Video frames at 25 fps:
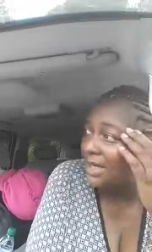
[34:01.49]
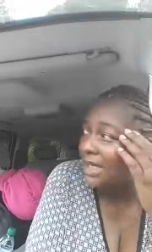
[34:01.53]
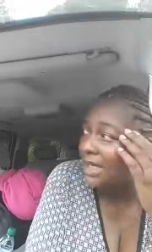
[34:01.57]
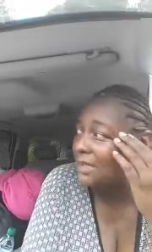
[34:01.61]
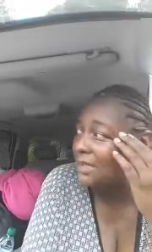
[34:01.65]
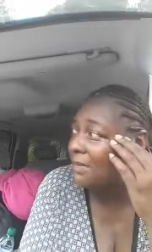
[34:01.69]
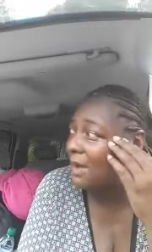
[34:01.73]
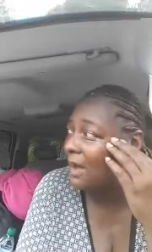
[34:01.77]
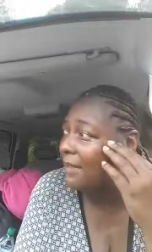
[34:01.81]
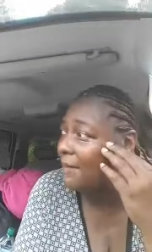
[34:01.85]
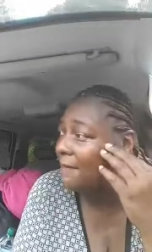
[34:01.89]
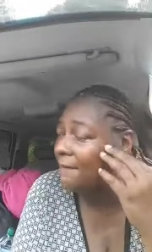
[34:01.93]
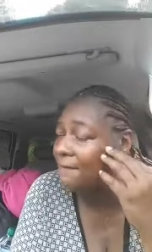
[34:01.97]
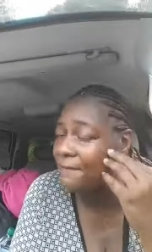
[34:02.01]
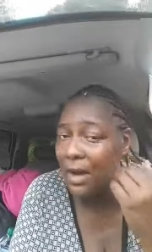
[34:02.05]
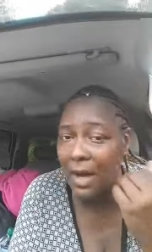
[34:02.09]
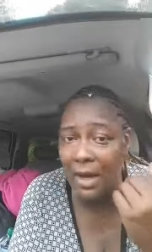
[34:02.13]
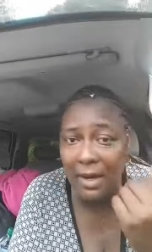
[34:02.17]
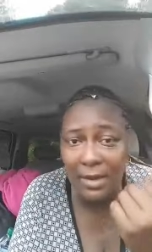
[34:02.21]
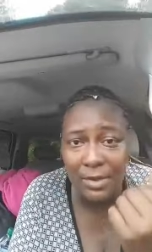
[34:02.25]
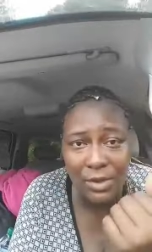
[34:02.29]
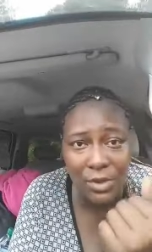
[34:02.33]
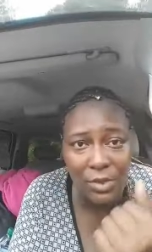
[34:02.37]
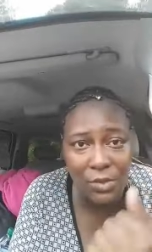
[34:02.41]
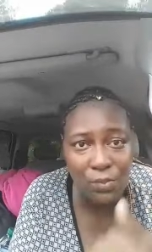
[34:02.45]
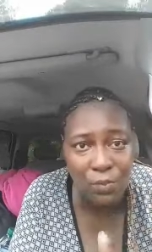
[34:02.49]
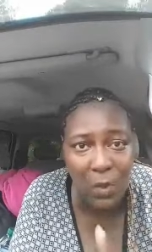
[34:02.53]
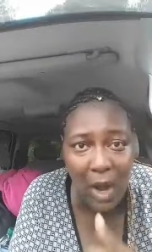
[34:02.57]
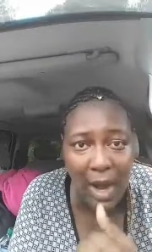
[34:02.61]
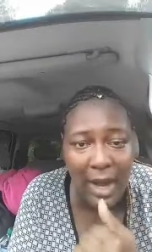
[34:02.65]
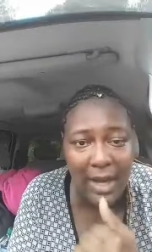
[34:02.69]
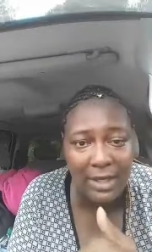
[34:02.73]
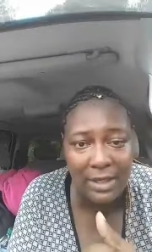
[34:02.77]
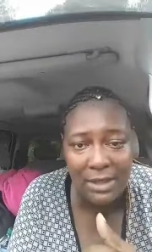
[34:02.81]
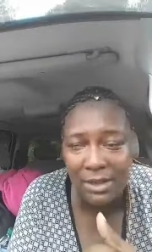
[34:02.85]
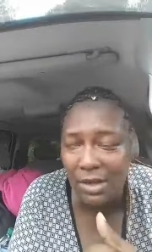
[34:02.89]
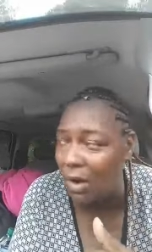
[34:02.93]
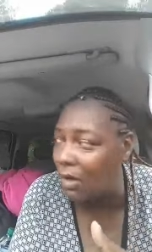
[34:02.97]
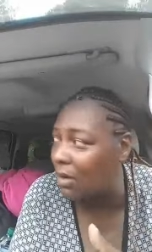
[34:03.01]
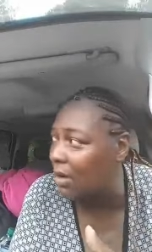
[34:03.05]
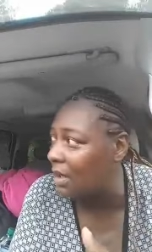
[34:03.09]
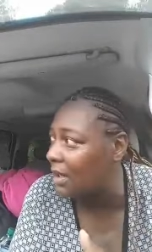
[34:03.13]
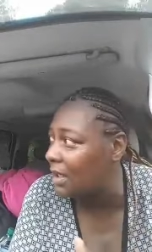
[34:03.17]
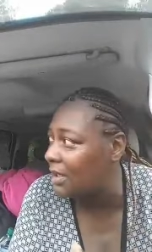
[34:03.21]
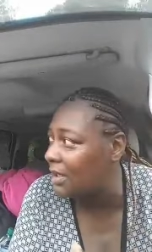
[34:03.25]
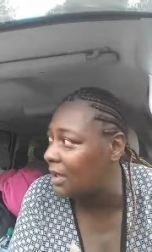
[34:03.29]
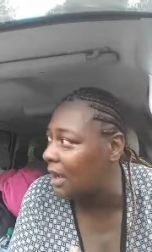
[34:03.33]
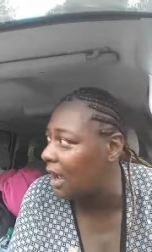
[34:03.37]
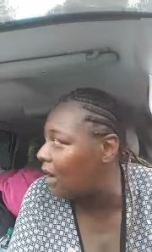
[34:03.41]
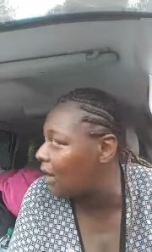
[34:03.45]
in this motherfucker sweating
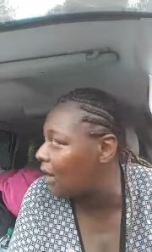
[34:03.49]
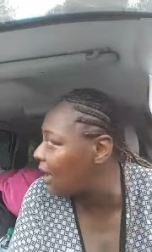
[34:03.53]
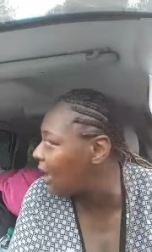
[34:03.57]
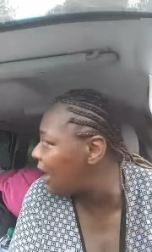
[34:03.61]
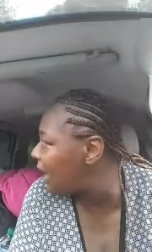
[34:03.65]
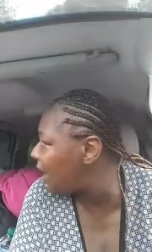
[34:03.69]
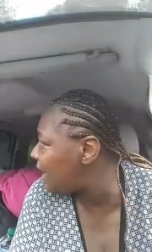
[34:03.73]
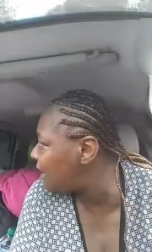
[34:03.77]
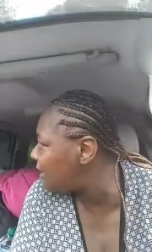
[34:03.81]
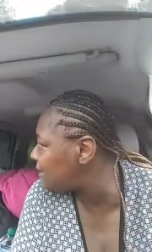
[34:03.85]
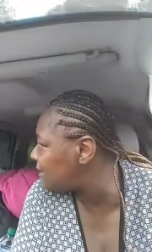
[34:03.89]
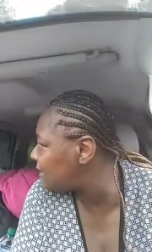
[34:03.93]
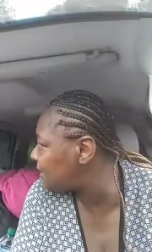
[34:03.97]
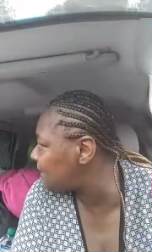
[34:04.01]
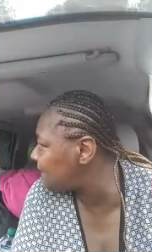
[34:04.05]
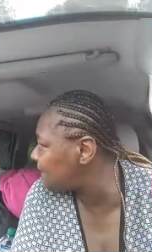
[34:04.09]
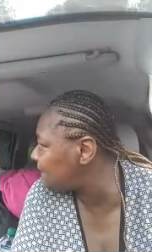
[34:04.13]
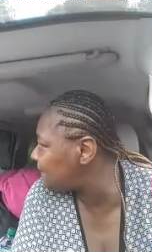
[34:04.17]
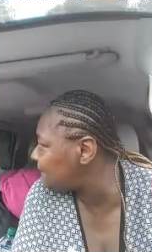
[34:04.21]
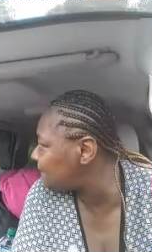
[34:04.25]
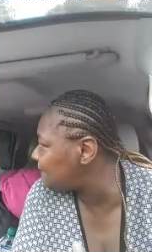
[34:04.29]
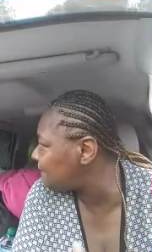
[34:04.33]
talking to y'all ass.